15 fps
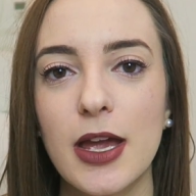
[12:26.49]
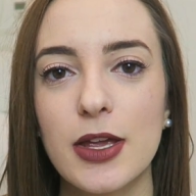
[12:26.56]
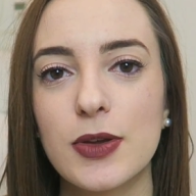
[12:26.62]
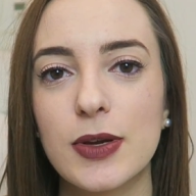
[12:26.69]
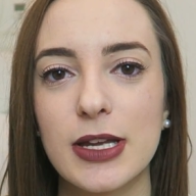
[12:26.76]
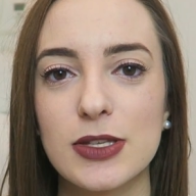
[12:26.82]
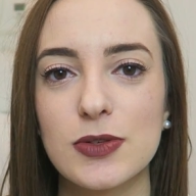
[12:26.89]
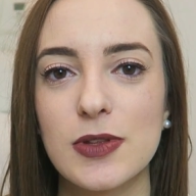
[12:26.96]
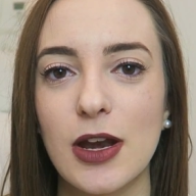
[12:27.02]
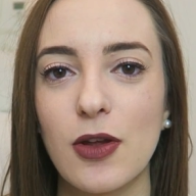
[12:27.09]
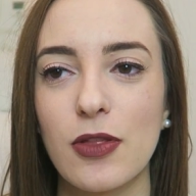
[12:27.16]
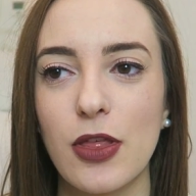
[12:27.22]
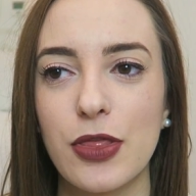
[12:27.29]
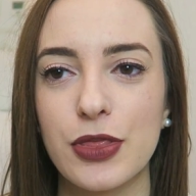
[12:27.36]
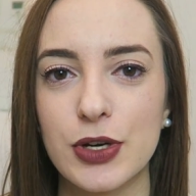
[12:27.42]
You can do that
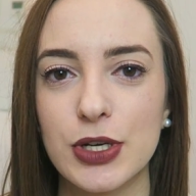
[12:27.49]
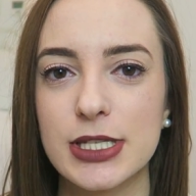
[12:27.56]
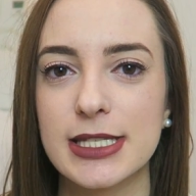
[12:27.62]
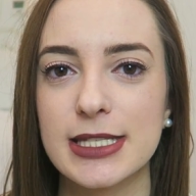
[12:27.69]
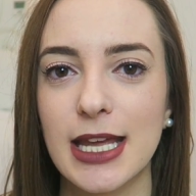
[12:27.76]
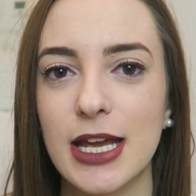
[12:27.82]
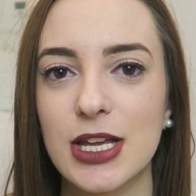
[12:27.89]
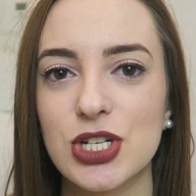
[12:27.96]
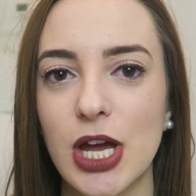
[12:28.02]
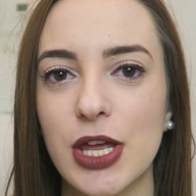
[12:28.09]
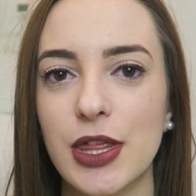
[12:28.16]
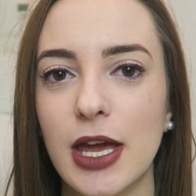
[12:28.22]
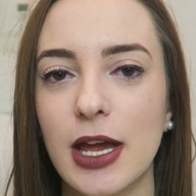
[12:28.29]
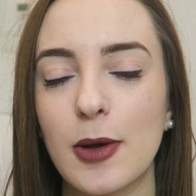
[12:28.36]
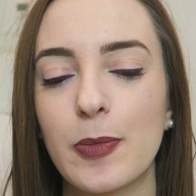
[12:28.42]
on the third stage, I
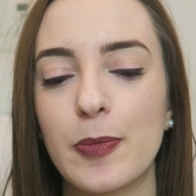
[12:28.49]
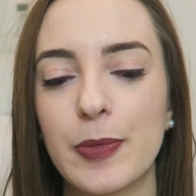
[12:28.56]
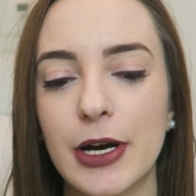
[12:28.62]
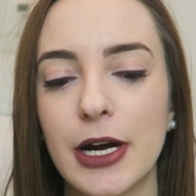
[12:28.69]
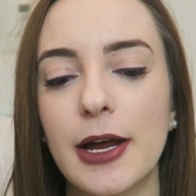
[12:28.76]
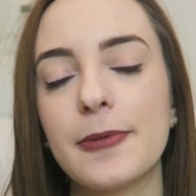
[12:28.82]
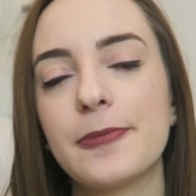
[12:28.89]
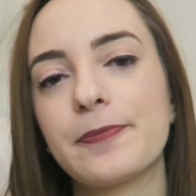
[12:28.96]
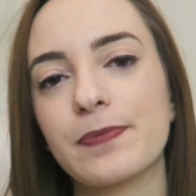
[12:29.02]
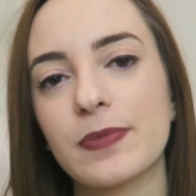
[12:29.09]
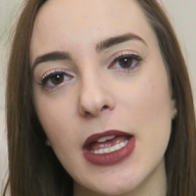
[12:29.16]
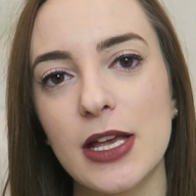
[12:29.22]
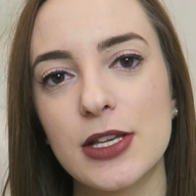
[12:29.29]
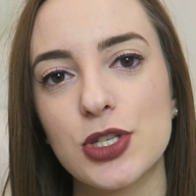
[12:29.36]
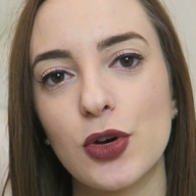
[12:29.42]
think, but
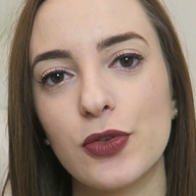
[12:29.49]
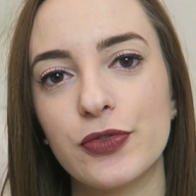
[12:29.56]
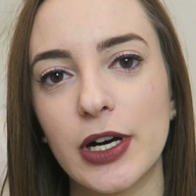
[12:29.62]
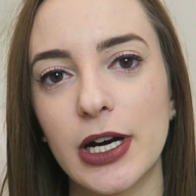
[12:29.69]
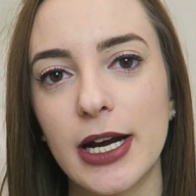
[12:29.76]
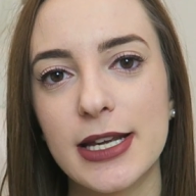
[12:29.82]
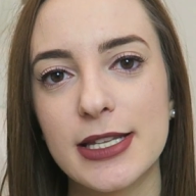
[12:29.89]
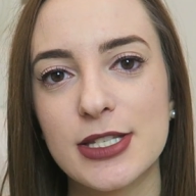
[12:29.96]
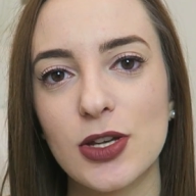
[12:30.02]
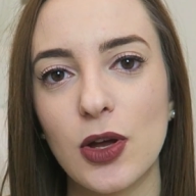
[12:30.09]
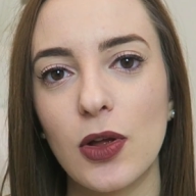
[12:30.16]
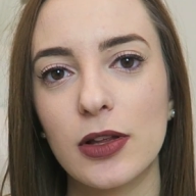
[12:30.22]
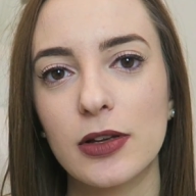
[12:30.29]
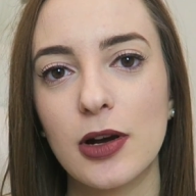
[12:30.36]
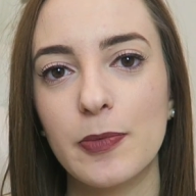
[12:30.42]
so far it's
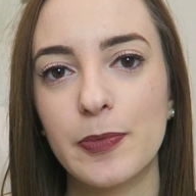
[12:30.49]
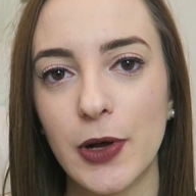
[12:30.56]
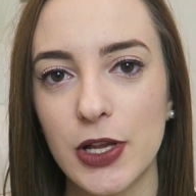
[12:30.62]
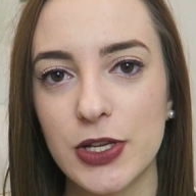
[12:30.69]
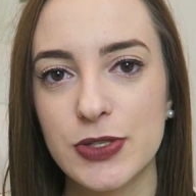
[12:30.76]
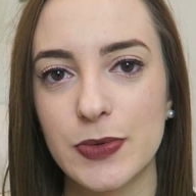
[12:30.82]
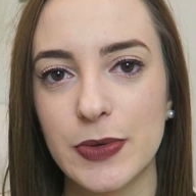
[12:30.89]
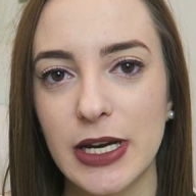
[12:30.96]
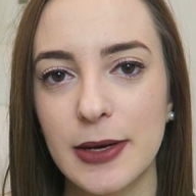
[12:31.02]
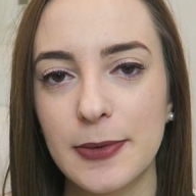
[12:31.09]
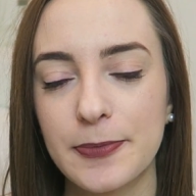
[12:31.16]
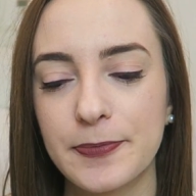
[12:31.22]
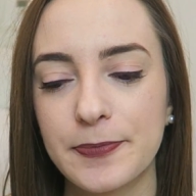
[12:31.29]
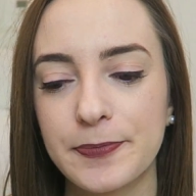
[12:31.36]
all compulsory.